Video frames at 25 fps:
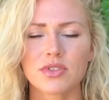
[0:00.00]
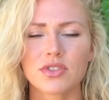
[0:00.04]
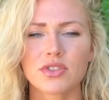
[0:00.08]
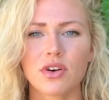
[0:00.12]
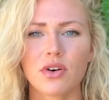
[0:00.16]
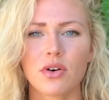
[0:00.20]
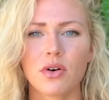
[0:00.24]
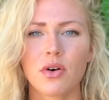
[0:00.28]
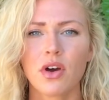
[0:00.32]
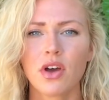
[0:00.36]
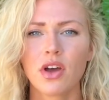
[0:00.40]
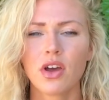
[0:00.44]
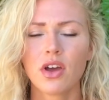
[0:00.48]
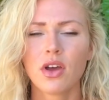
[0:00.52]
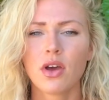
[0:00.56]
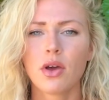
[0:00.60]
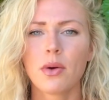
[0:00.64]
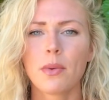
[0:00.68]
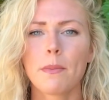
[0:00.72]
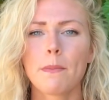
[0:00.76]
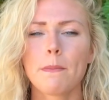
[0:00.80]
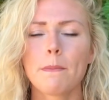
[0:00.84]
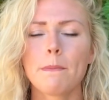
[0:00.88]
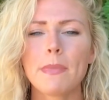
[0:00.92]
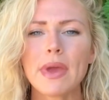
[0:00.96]
So
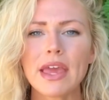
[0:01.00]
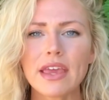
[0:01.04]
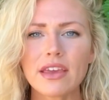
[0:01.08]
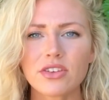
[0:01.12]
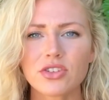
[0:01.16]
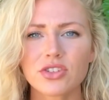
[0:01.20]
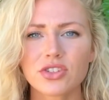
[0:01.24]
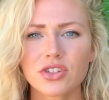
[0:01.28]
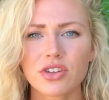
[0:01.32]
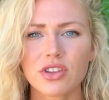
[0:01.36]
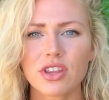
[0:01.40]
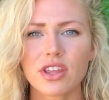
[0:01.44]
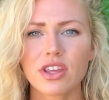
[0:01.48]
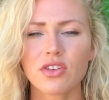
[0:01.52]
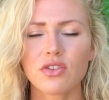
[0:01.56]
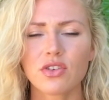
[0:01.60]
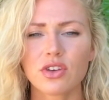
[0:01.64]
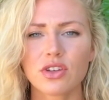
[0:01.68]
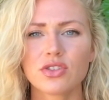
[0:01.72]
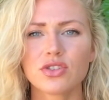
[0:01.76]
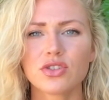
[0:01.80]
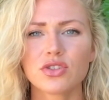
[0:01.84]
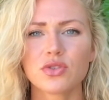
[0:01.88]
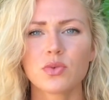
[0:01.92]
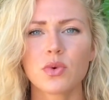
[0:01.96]
make sure that you
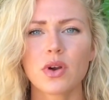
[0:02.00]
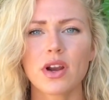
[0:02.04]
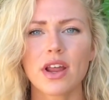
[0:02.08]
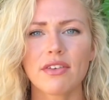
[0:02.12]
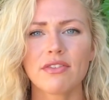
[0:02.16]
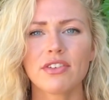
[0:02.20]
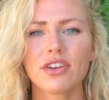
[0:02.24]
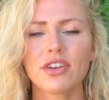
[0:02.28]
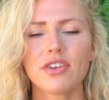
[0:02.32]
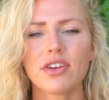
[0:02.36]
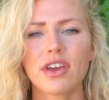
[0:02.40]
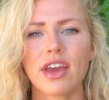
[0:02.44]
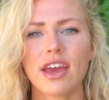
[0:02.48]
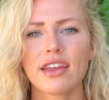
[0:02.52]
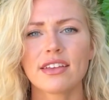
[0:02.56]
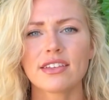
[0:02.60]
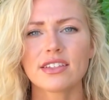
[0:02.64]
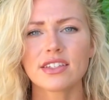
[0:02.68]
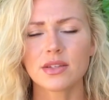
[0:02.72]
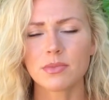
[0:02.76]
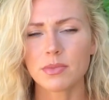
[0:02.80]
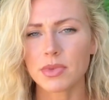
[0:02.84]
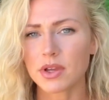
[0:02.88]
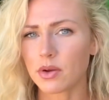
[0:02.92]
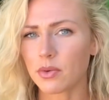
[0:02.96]
can do whatever you can
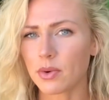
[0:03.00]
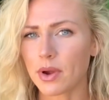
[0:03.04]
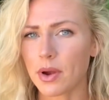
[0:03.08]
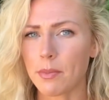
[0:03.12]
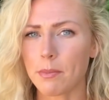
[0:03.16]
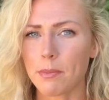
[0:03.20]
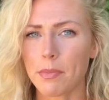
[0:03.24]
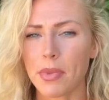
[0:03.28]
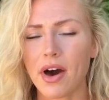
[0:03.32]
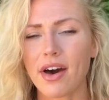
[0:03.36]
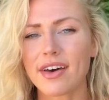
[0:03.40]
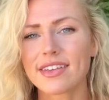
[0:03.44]
to be around